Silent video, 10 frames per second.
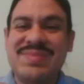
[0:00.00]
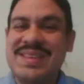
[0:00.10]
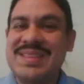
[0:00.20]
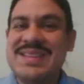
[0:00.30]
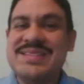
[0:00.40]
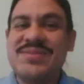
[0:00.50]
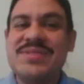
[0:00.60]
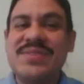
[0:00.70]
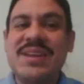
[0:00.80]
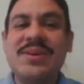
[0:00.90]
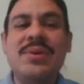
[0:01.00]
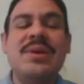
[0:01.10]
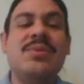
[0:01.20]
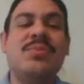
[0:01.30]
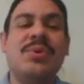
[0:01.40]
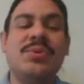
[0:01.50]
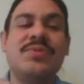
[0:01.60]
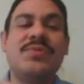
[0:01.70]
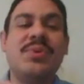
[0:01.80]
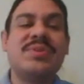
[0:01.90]
In this first video, we're going
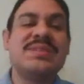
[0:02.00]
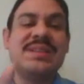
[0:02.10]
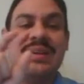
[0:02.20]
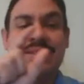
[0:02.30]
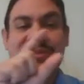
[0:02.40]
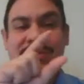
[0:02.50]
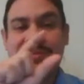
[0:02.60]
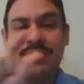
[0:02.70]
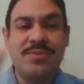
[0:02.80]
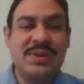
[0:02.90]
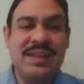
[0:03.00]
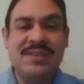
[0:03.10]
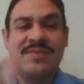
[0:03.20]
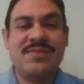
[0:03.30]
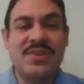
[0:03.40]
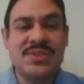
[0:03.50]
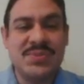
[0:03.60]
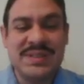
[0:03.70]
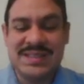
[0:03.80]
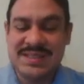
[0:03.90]
to focus on the three first
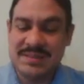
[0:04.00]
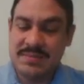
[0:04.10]
ones.